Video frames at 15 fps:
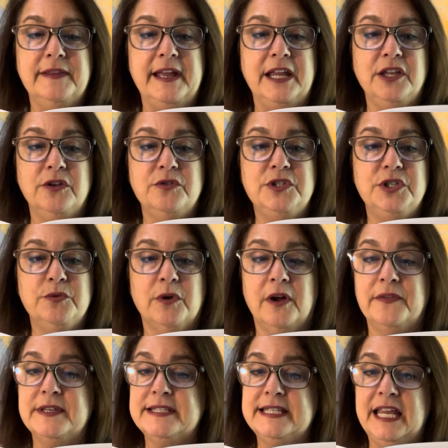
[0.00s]
that you two are
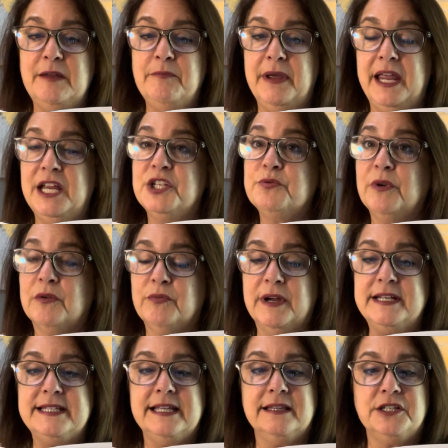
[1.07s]
on the same page while
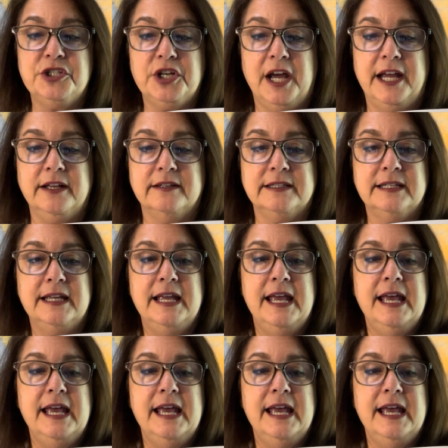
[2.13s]
raising the child.